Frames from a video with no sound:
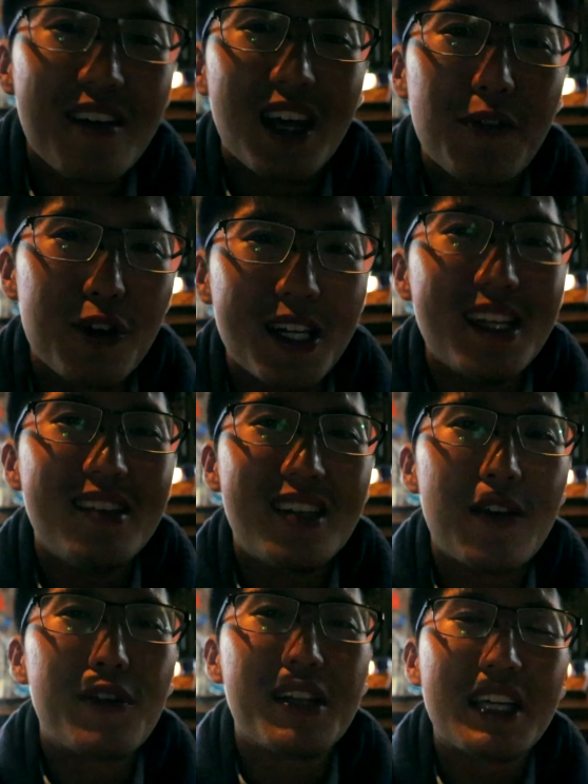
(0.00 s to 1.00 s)
If you did,
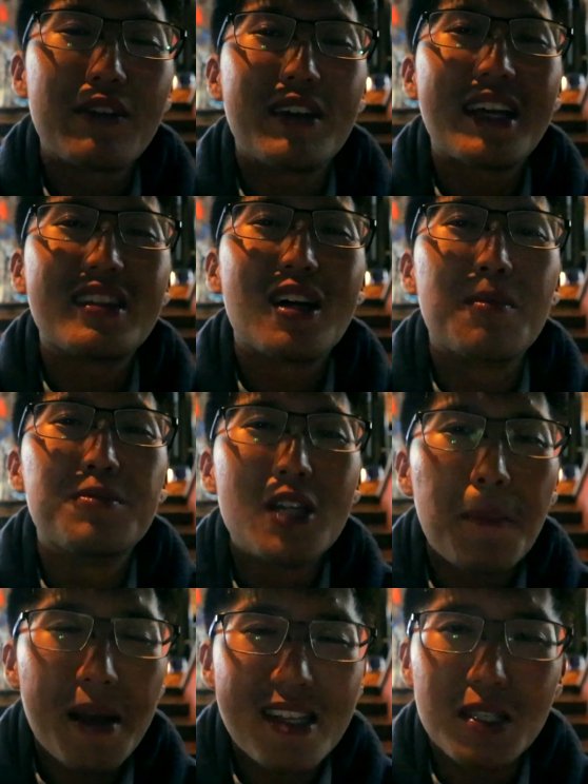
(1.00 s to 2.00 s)
definitely give it a thumbs
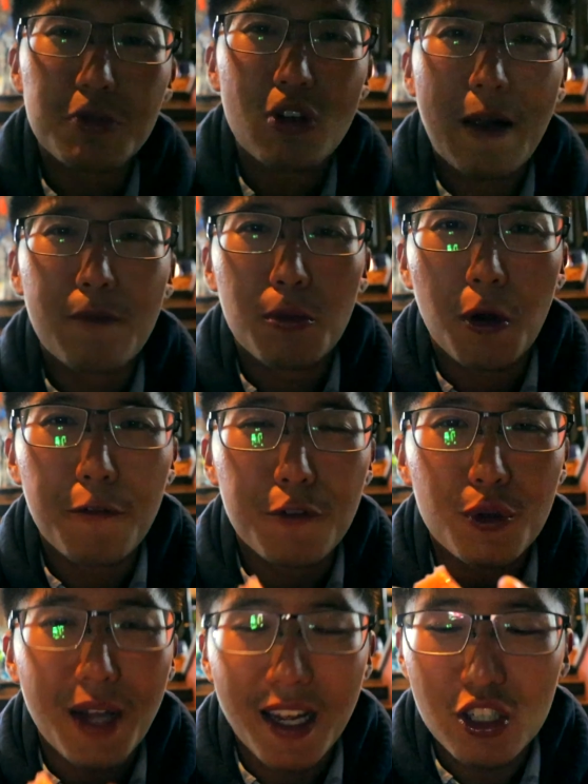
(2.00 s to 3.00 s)
up and subscribe for more
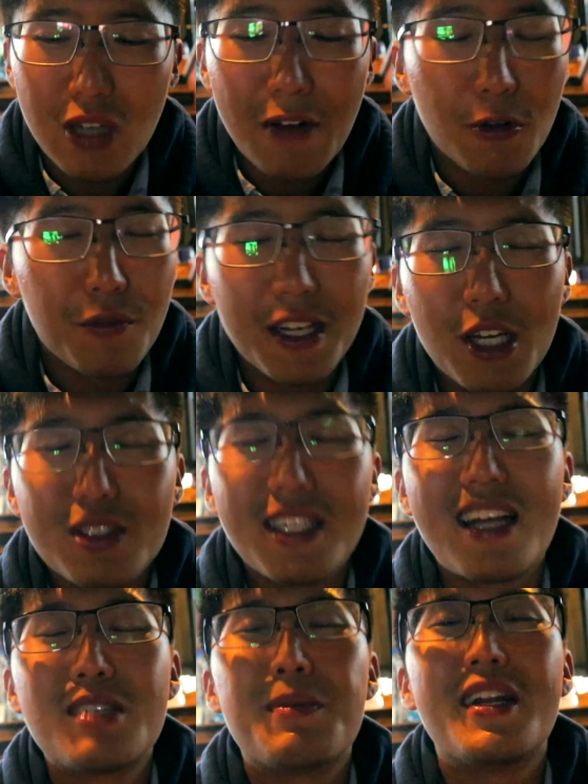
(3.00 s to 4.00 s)
food and travel videos.
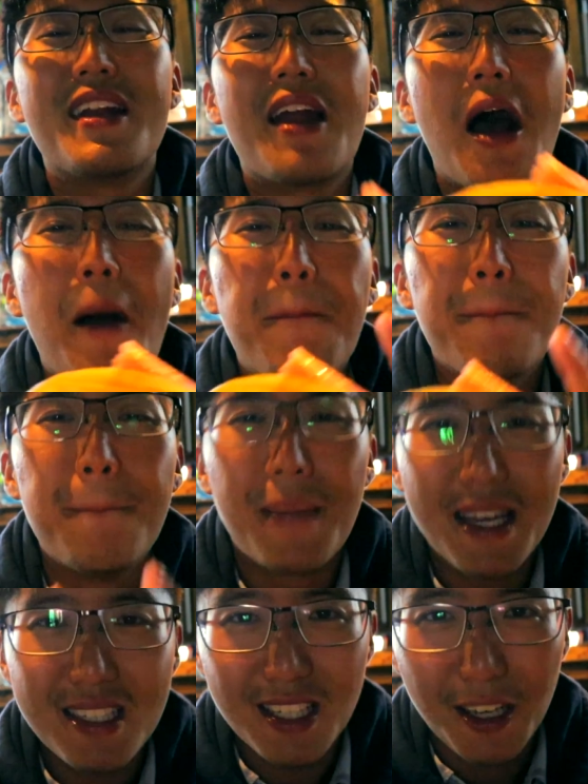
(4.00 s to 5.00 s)
It has been an
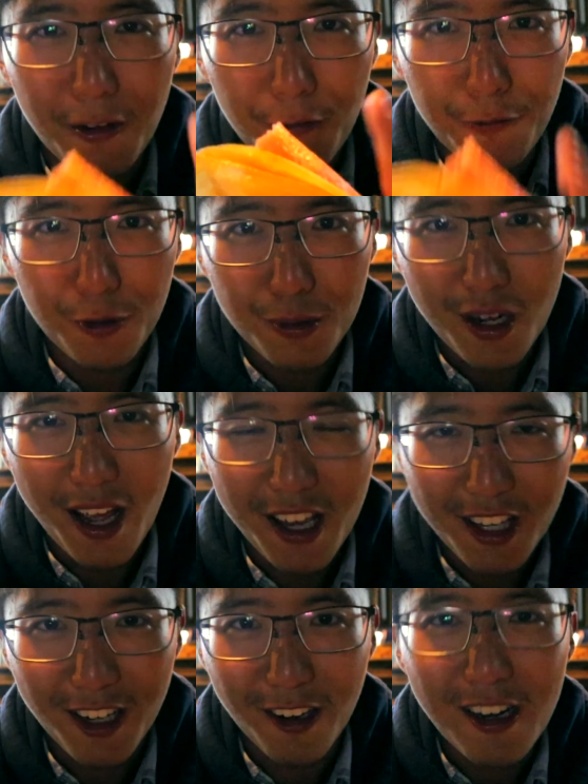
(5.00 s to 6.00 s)
amazing food day
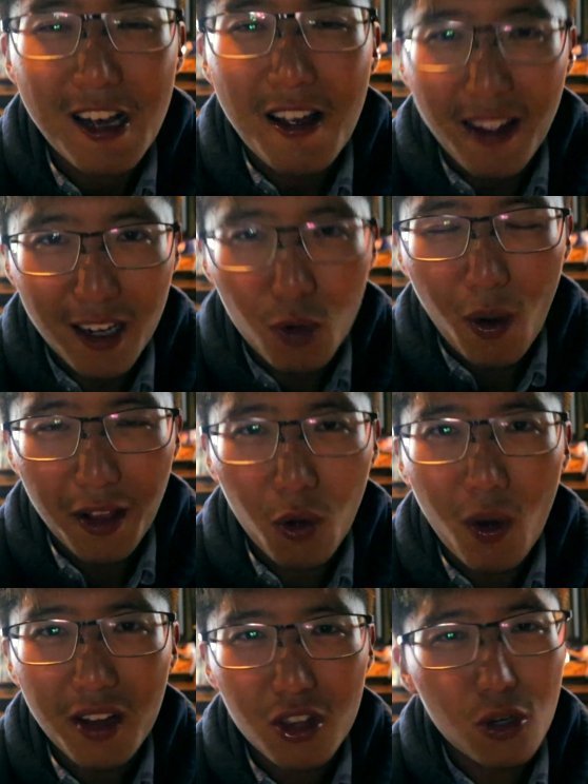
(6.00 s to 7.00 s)
here in
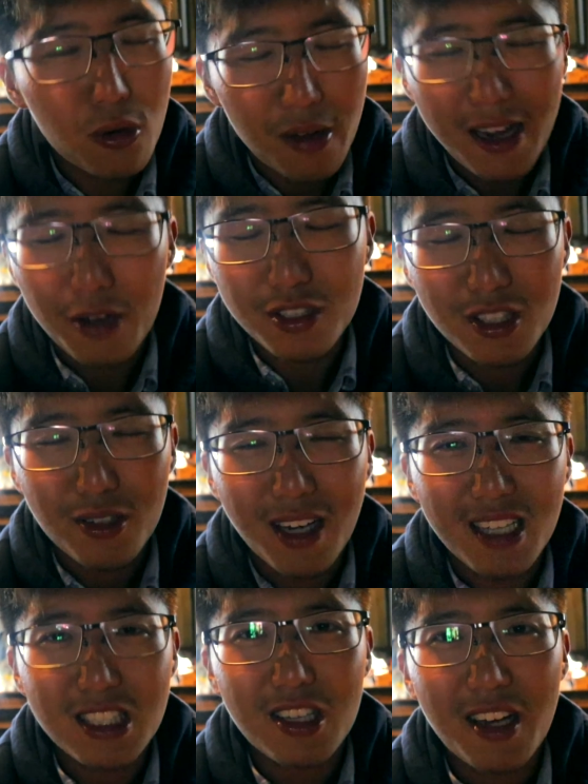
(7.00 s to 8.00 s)
Guanajuato, and I'll see you
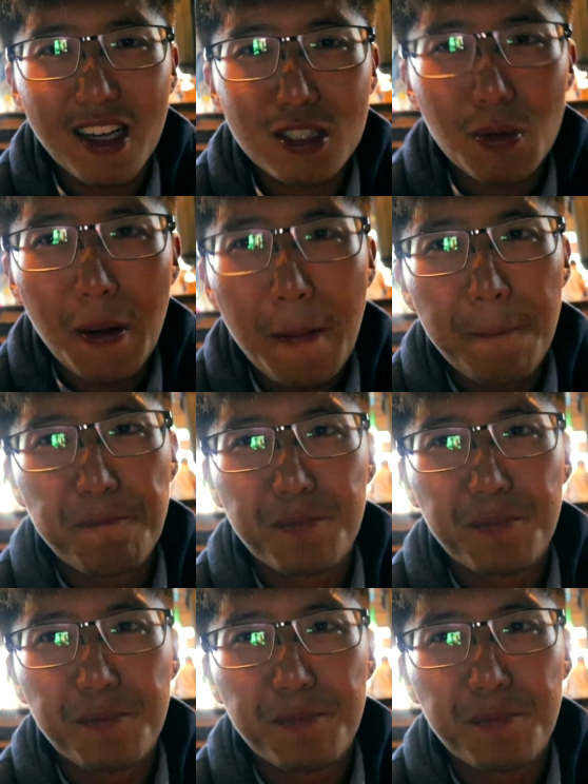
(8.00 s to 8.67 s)
guys on the next one.